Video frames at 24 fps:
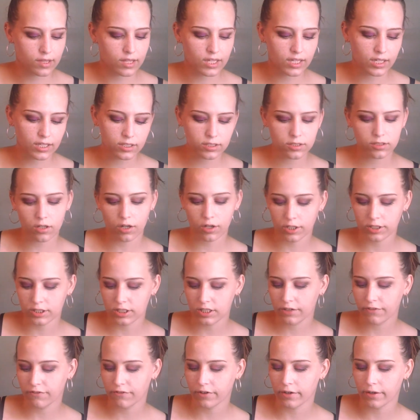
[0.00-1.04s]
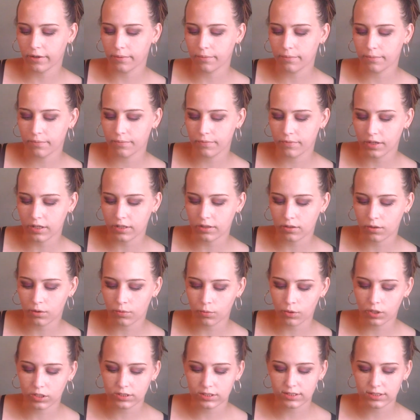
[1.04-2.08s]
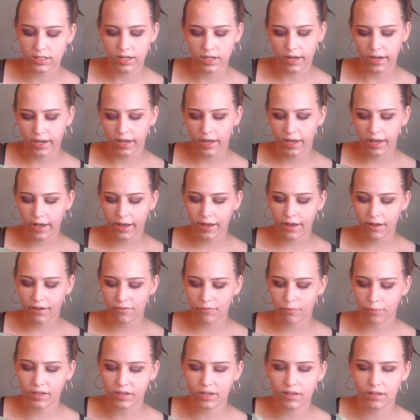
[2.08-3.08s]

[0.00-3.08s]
these are different than the ones that I have